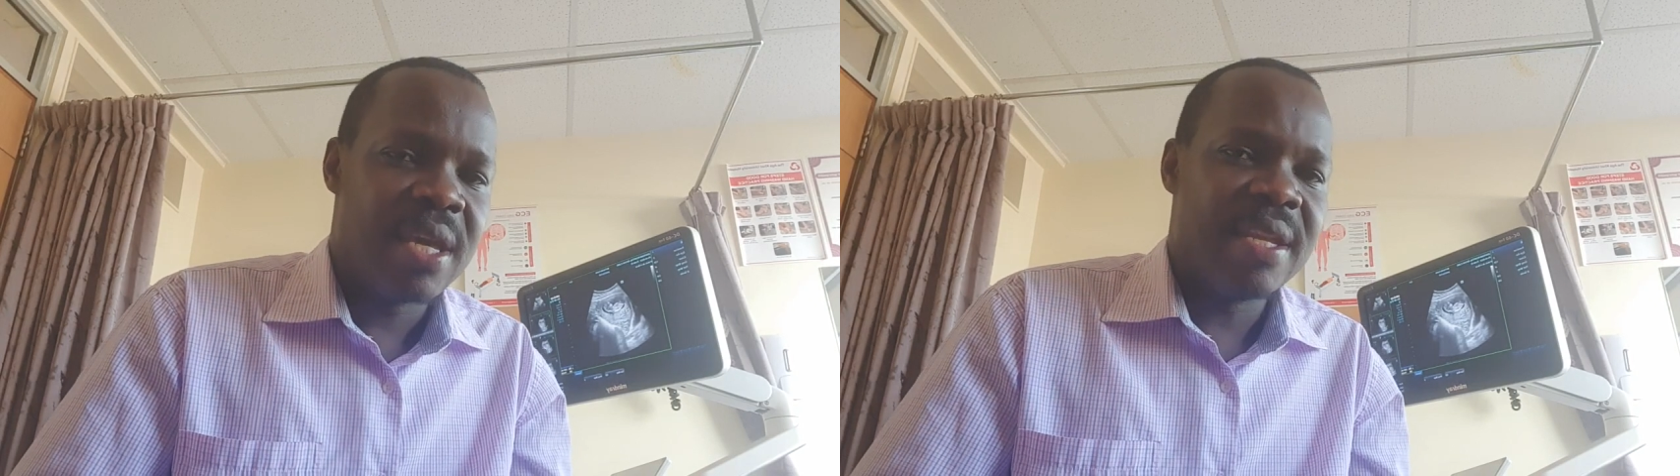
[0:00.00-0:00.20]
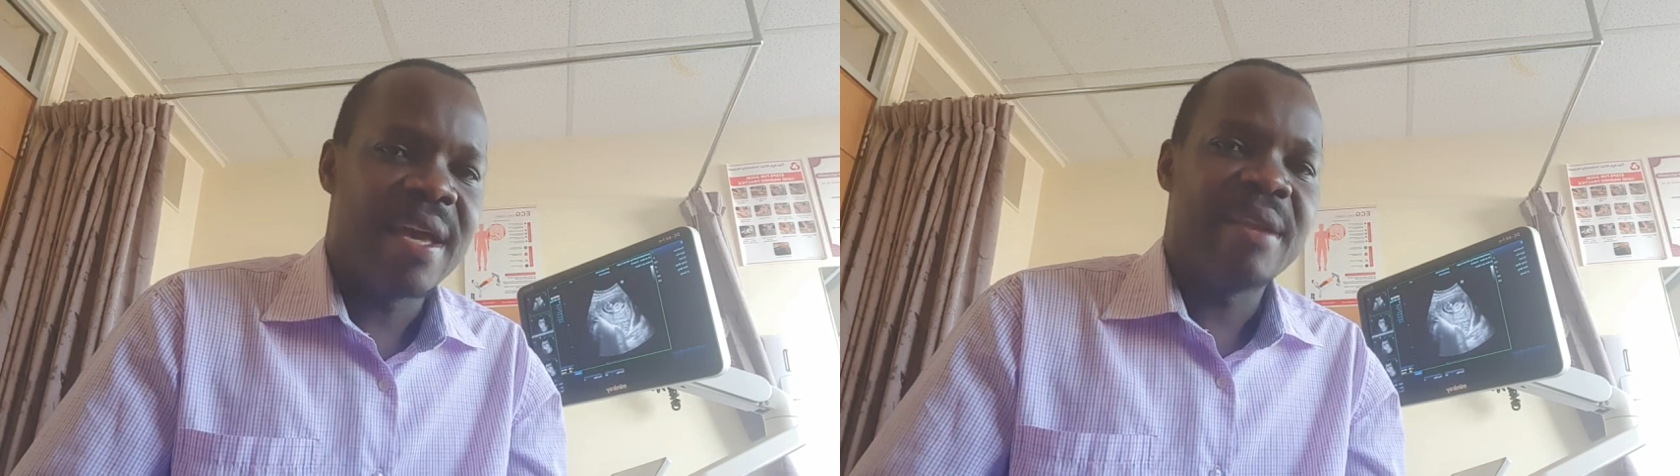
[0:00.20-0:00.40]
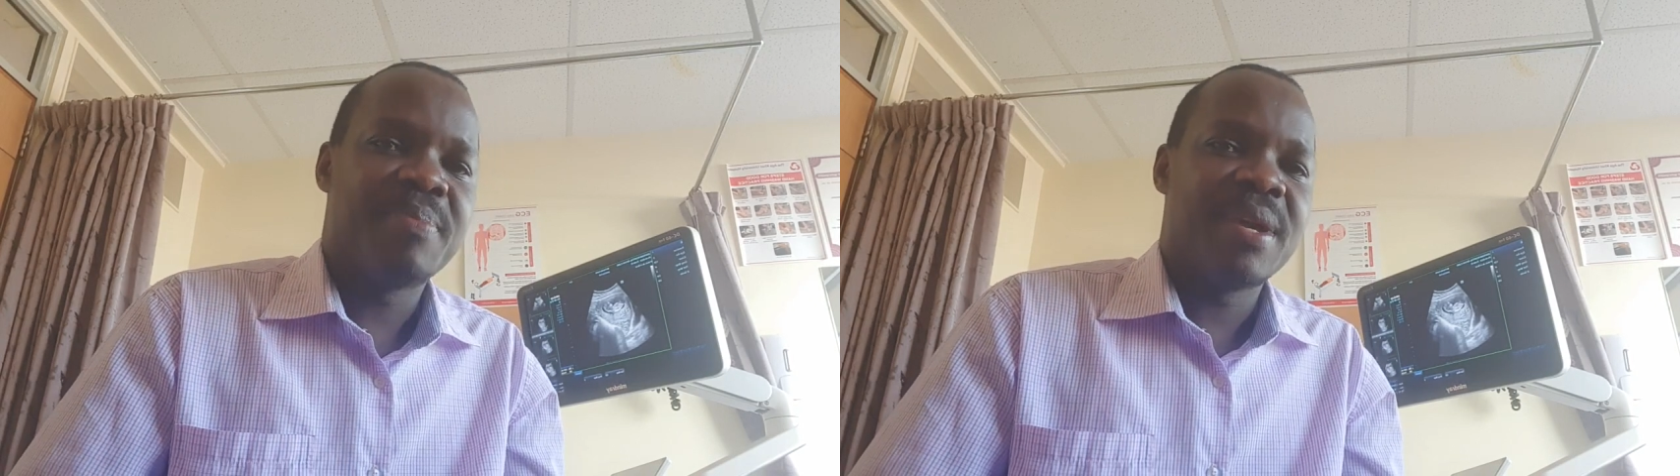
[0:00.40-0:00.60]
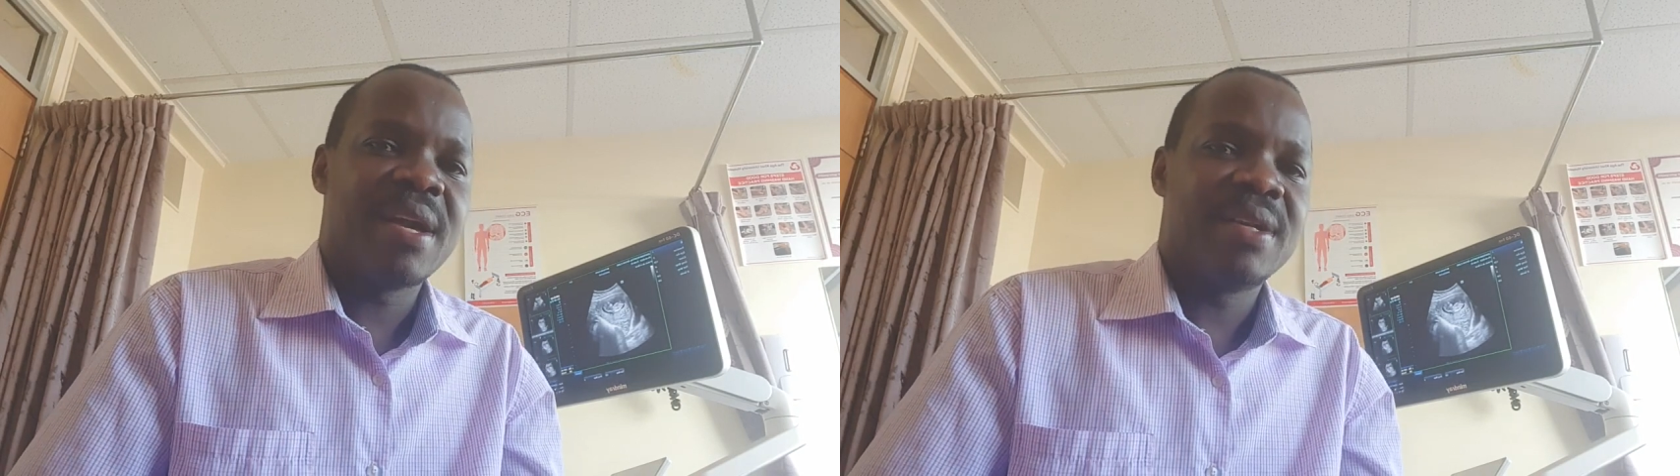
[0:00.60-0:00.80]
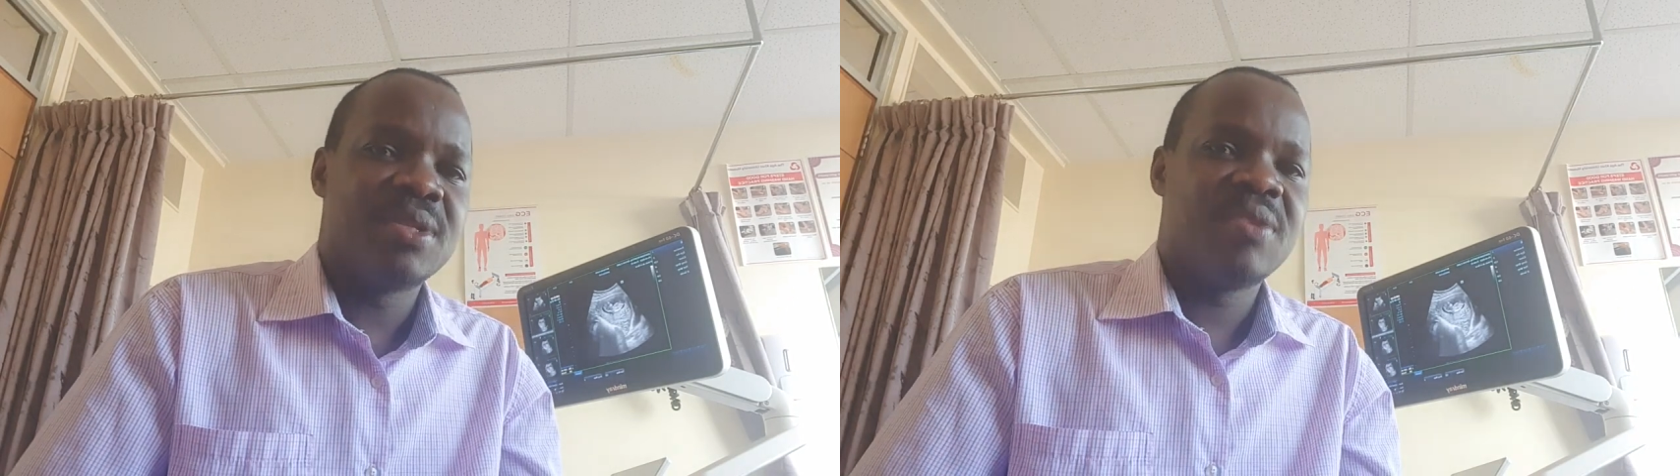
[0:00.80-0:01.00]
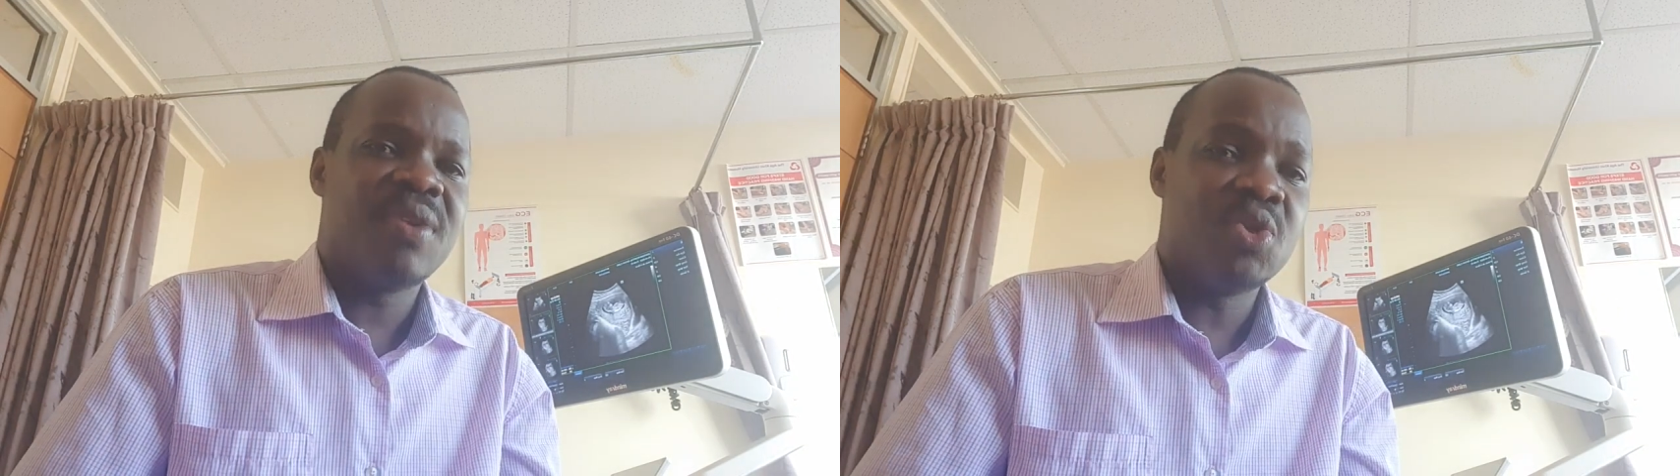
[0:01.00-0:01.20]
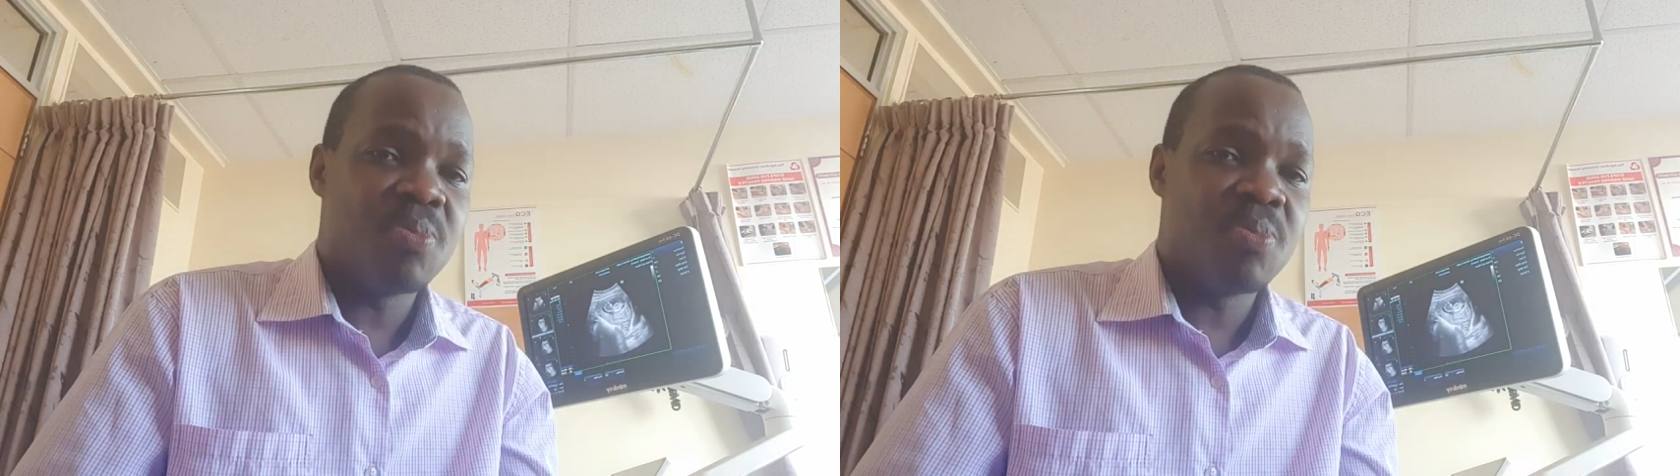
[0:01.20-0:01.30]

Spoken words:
in helping us even